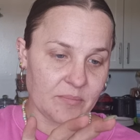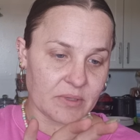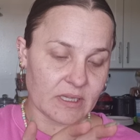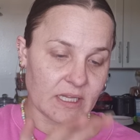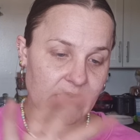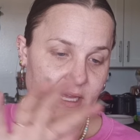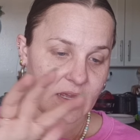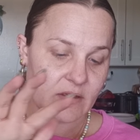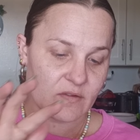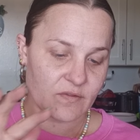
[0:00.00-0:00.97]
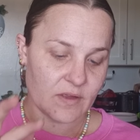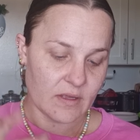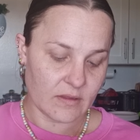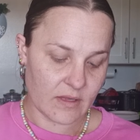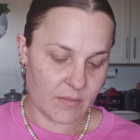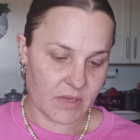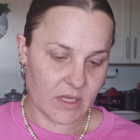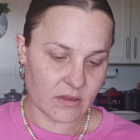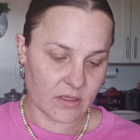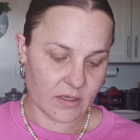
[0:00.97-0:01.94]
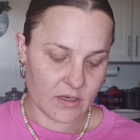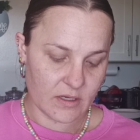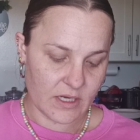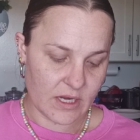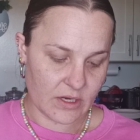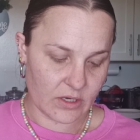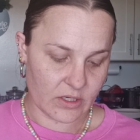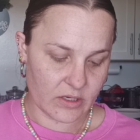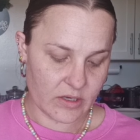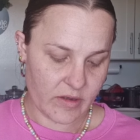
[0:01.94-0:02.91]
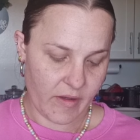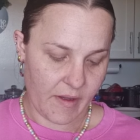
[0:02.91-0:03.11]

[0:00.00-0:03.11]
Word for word: believe, let me look on here.